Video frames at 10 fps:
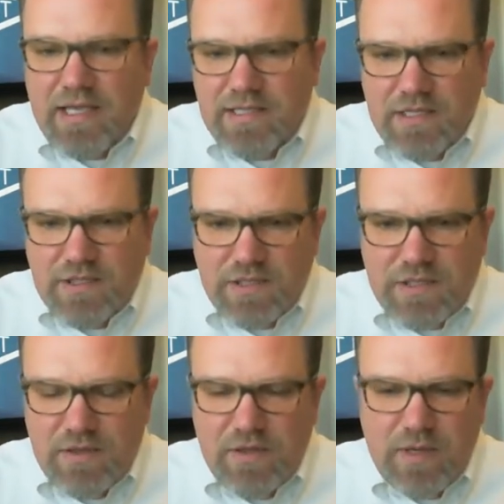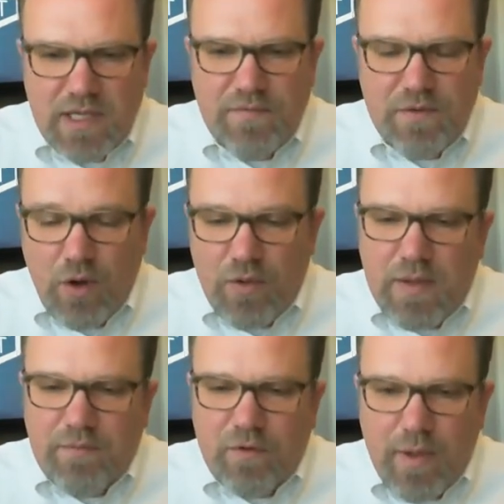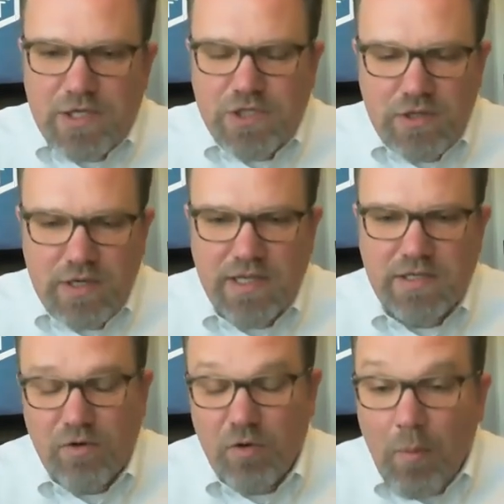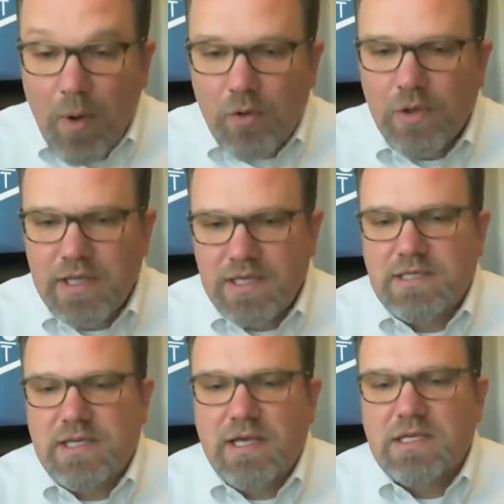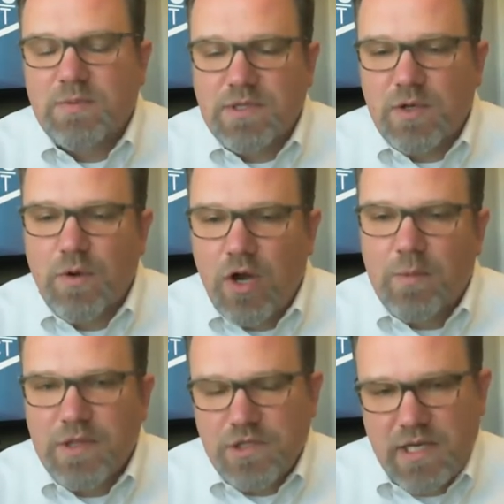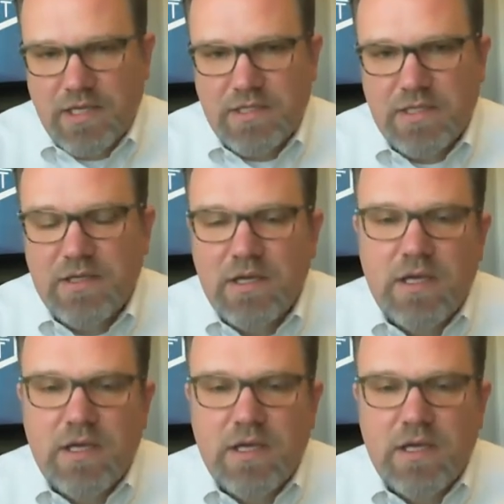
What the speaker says: sensors to them to give you all the information you need to remotely assess what's going on with the chassis.